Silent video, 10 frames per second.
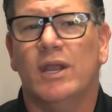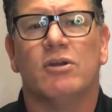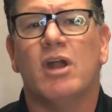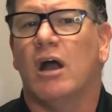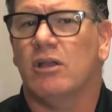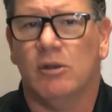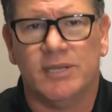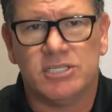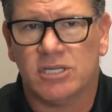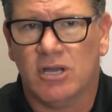are not
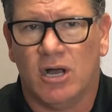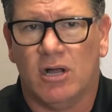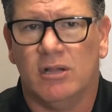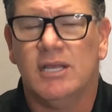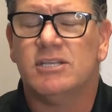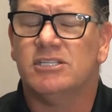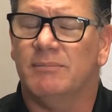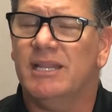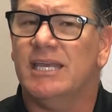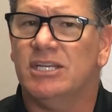going to call. Some
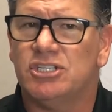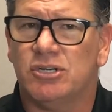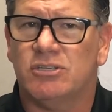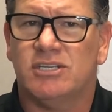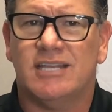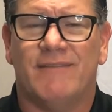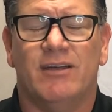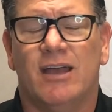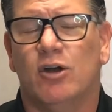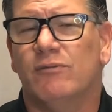of the insurances
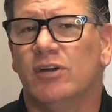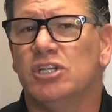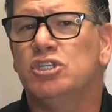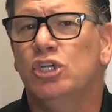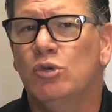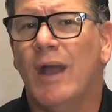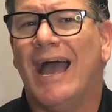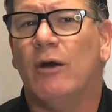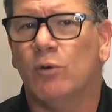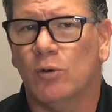have over a
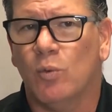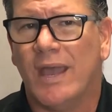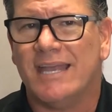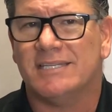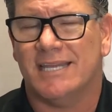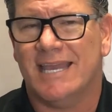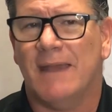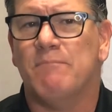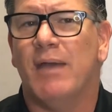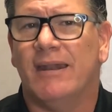2-hour wait to
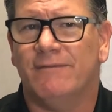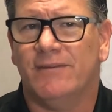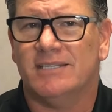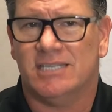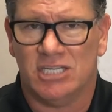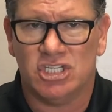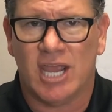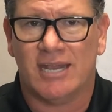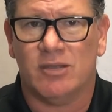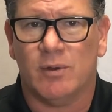get benefits in
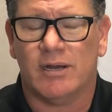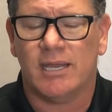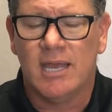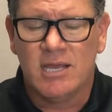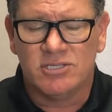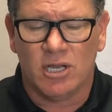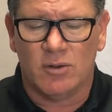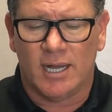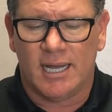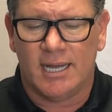January. So
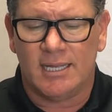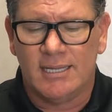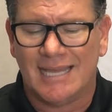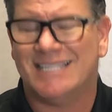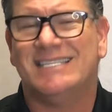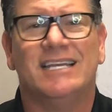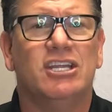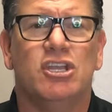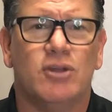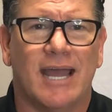like
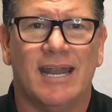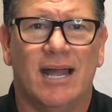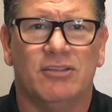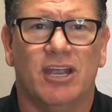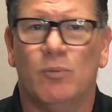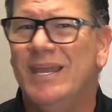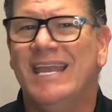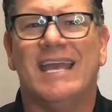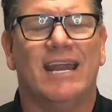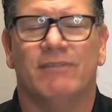Cigna United Healthcare, we can
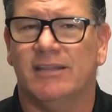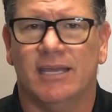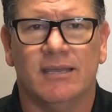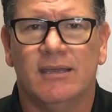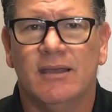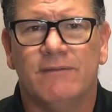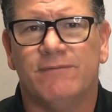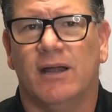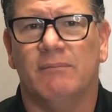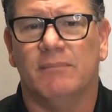get everything
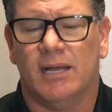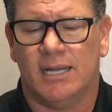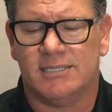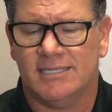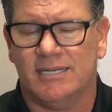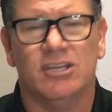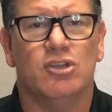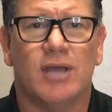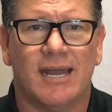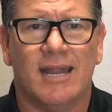from Cigna
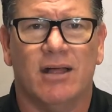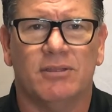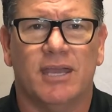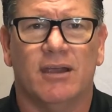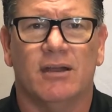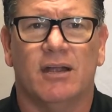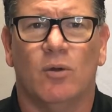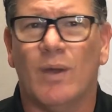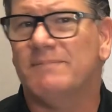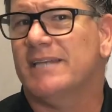United Healthcare
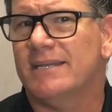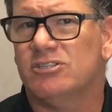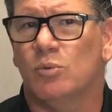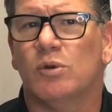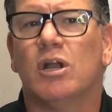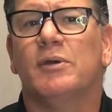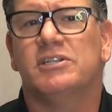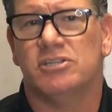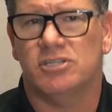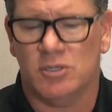website. So we're going
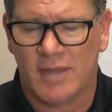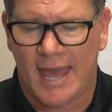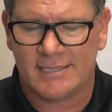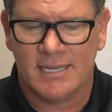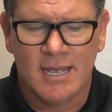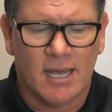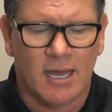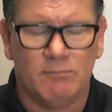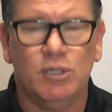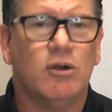to do that.
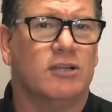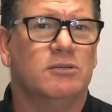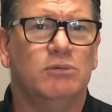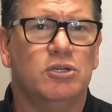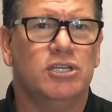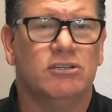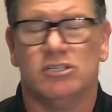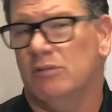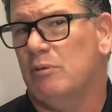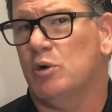Blue Cross and Blue Shield is a
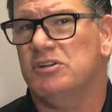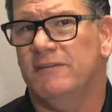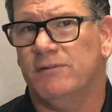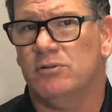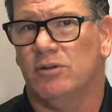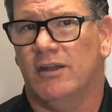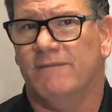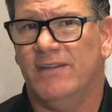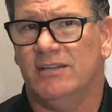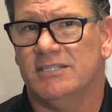little bit more difficult on
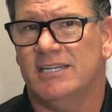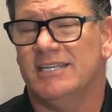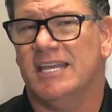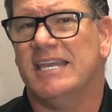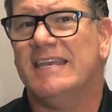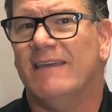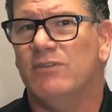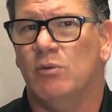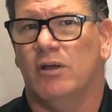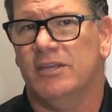availability. It doesn't give
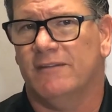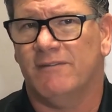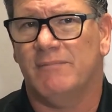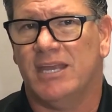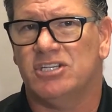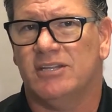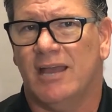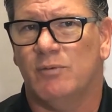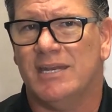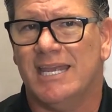you all the information that
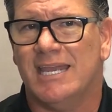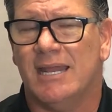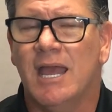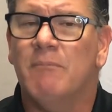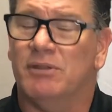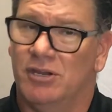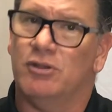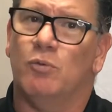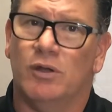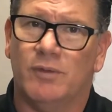we need, but they're
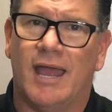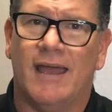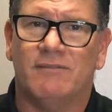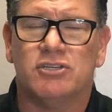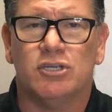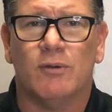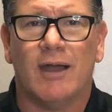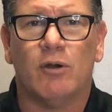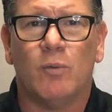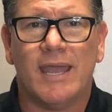the ones that have the
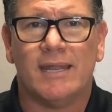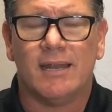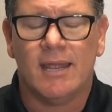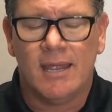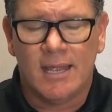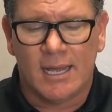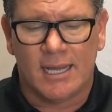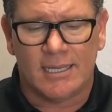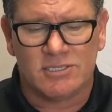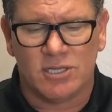2-hour wait.
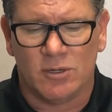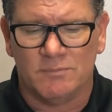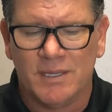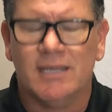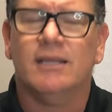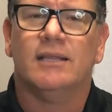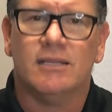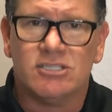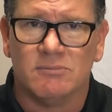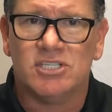So
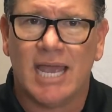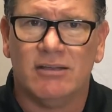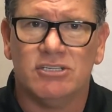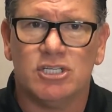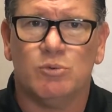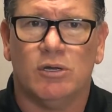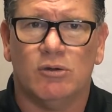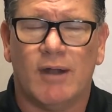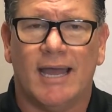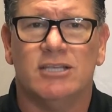some challenges will
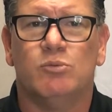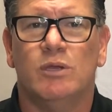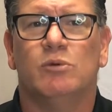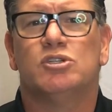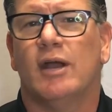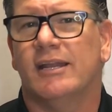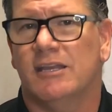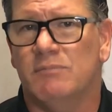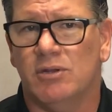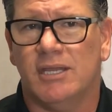arise. We will try to
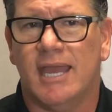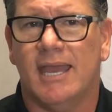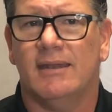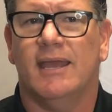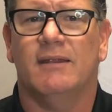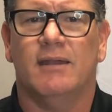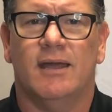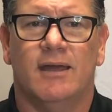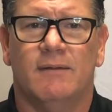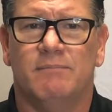communicate and
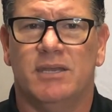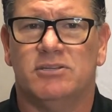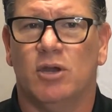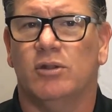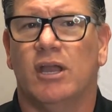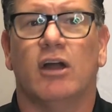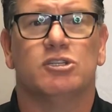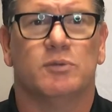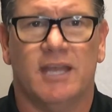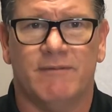be totally honest
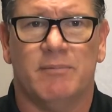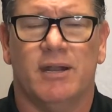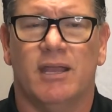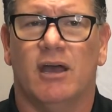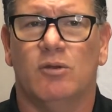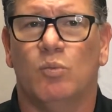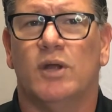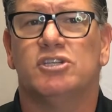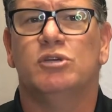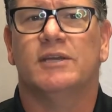with everybody on
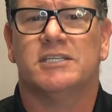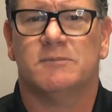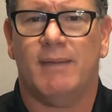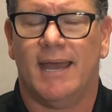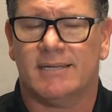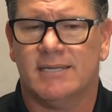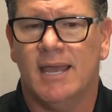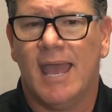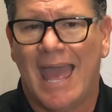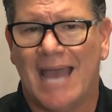what to expect
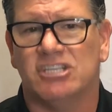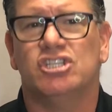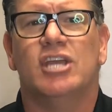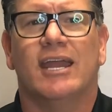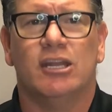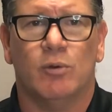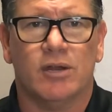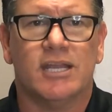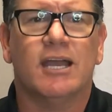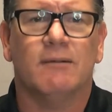as
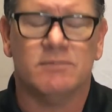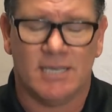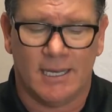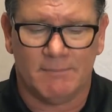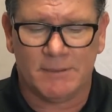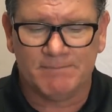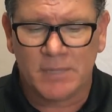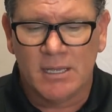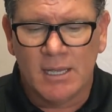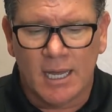January comes up.
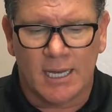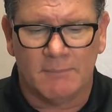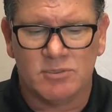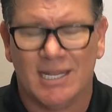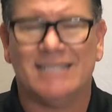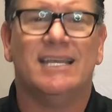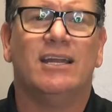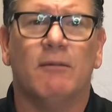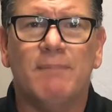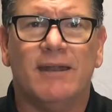So that's it
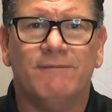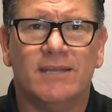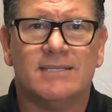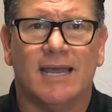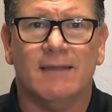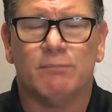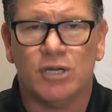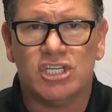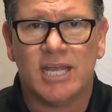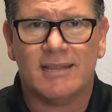on benefits. I
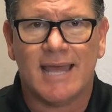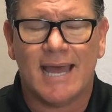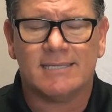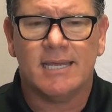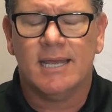appreciate that.